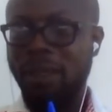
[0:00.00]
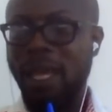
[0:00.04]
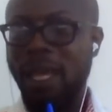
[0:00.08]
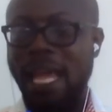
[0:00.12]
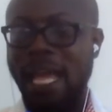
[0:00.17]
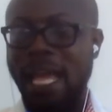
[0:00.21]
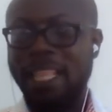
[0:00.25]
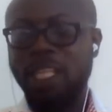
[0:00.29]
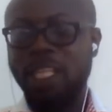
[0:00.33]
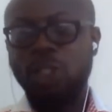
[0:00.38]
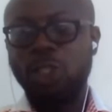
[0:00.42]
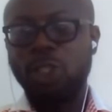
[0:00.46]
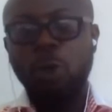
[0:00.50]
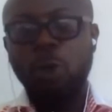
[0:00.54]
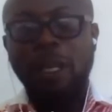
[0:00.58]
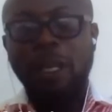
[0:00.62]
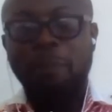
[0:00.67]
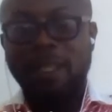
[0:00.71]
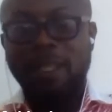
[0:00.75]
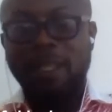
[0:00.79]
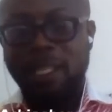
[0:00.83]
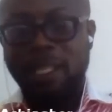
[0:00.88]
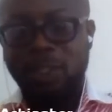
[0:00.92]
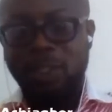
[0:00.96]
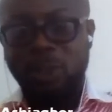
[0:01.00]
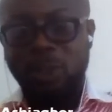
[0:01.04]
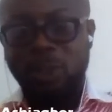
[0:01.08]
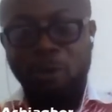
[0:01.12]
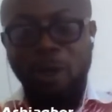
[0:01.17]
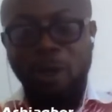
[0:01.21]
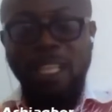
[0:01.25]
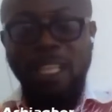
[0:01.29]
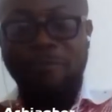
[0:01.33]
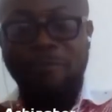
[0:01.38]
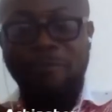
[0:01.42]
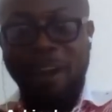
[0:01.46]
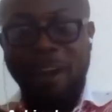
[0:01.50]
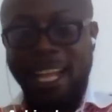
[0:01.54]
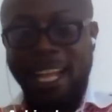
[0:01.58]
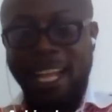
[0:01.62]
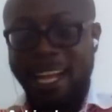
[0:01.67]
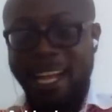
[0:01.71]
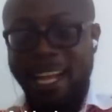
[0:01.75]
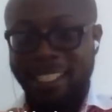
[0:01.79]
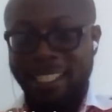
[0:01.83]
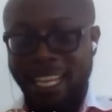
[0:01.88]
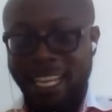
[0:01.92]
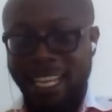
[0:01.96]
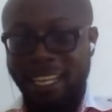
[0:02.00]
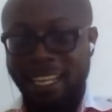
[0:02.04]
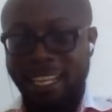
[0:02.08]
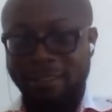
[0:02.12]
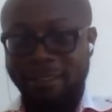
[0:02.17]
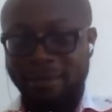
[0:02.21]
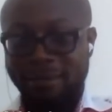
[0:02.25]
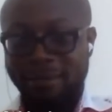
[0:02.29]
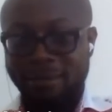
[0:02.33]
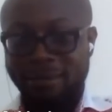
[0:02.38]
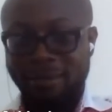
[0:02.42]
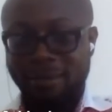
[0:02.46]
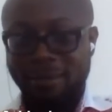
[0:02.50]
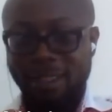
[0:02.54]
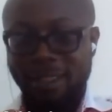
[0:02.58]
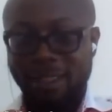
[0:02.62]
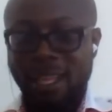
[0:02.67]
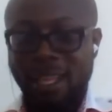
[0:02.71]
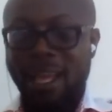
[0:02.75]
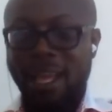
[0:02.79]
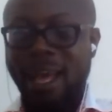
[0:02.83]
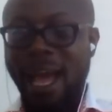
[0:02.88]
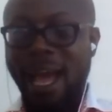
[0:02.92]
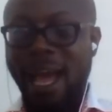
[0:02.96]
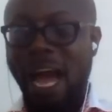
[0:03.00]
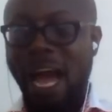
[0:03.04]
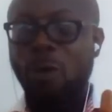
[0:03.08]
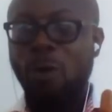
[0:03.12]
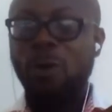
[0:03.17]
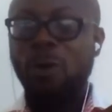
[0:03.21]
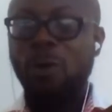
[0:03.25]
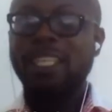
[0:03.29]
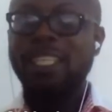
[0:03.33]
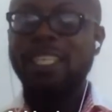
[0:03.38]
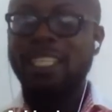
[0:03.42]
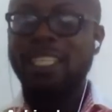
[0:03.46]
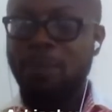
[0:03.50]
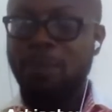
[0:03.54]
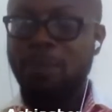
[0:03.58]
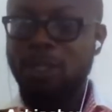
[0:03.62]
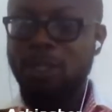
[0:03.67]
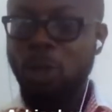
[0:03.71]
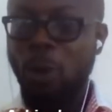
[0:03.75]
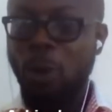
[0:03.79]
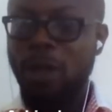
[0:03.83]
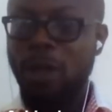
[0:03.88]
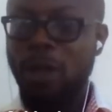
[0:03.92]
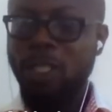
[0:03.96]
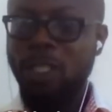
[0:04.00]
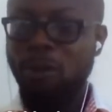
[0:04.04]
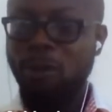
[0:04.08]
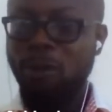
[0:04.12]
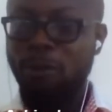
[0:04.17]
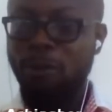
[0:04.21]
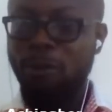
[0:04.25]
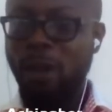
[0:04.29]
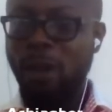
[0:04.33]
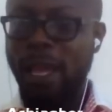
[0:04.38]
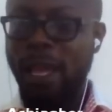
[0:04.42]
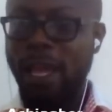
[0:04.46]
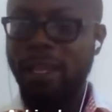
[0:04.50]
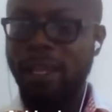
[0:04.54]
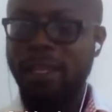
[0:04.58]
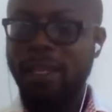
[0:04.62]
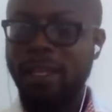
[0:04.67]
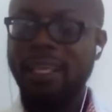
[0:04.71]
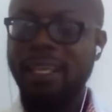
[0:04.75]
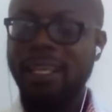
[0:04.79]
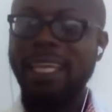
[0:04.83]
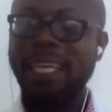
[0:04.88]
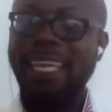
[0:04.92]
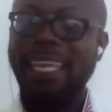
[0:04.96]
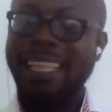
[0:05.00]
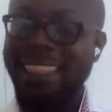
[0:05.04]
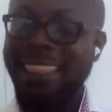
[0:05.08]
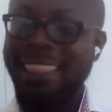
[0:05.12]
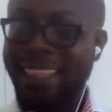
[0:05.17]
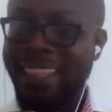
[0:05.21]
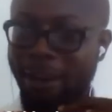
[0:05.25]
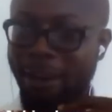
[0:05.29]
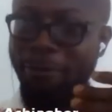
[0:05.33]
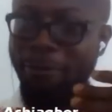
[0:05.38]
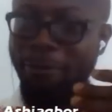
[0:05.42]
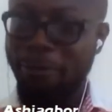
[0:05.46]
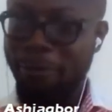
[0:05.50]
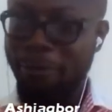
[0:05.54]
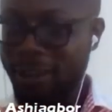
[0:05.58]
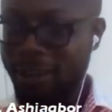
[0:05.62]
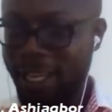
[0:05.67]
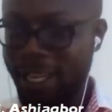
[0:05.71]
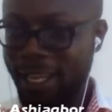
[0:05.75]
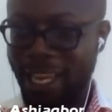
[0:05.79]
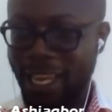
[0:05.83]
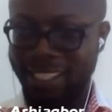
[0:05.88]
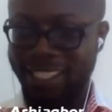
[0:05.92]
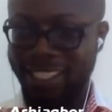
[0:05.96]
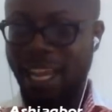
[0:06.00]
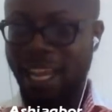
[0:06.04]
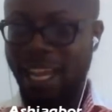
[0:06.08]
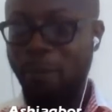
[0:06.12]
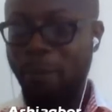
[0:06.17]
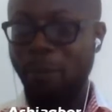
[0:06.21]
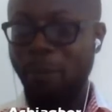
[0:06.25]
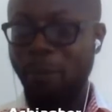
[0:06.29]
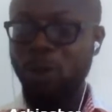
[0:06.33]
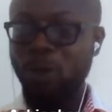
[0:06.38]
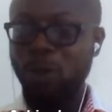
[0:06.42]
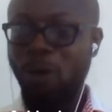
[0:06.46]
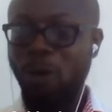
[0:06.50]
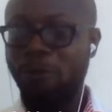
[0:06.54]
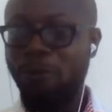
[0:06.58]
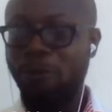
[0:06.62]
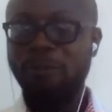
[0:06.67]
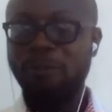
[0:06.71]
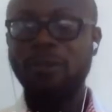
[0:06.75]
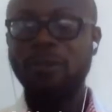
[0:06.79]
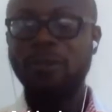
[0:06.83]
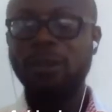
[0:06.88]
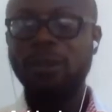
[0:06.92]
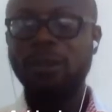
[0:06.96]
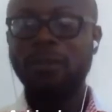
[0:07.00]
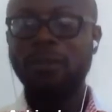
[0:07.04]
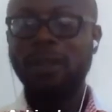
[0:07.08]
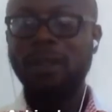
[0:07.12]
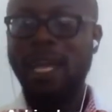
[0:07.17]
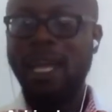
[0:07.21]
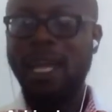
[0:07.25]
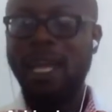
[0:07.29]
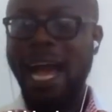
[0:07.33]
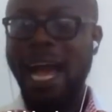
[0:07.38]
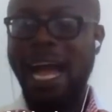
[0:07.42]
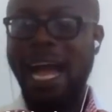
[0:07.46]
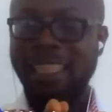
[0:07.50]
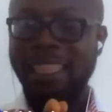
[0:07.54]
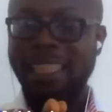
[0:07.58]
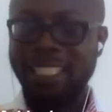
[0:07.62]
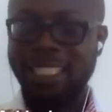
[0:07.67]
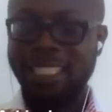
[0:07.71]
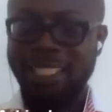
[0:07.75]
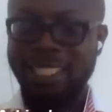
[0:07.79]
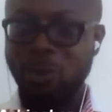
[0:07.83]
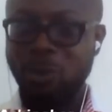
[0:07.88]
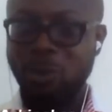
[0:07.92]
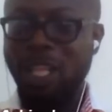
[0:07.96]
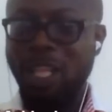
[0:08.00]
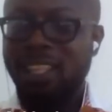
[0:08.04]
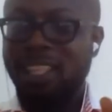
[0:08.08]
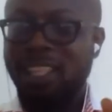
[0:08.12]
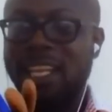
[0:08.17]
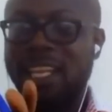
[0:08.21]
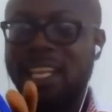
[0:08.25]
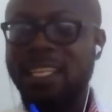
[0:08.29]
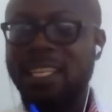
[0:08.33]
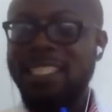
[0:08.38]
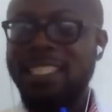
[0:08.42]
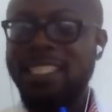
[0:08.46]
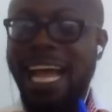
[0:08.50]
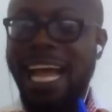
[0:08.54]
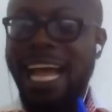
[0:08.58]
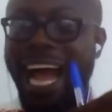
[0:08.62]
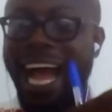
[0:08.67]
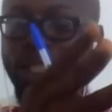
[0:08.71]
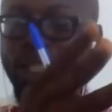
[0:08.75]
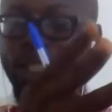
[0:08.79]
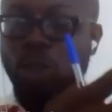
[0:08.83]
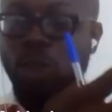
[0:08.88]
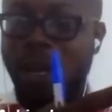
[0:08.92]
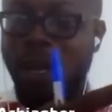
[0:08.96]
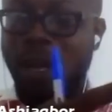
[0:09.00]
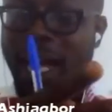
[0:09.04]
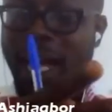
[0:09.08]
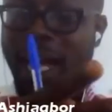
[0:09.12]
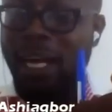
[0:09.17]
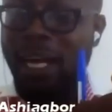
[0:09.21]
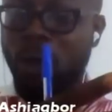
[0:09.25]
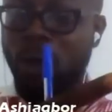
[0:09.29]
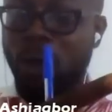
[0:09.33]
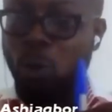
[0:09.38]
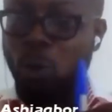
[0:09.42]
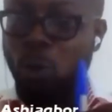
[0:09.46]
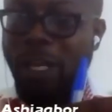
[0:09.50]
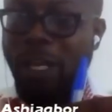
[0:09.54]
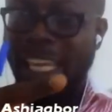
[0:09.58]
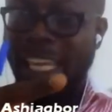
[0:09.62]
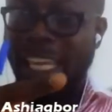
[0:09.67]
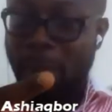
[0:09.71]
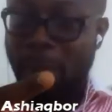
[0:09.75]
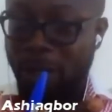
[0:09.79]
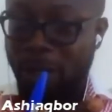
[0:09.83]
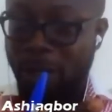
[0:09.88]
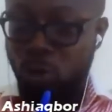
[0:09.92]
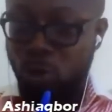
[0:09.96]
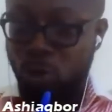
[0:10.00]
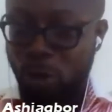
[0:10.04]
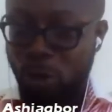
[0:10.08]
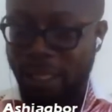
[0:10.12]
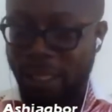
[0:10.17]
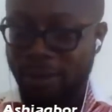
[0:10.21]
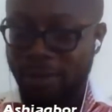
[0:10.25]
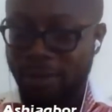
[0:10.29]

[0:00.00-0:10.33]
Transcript: and then show the software the final answer. I will keep showing the software enough examples of additions without telling you the actual rule in between,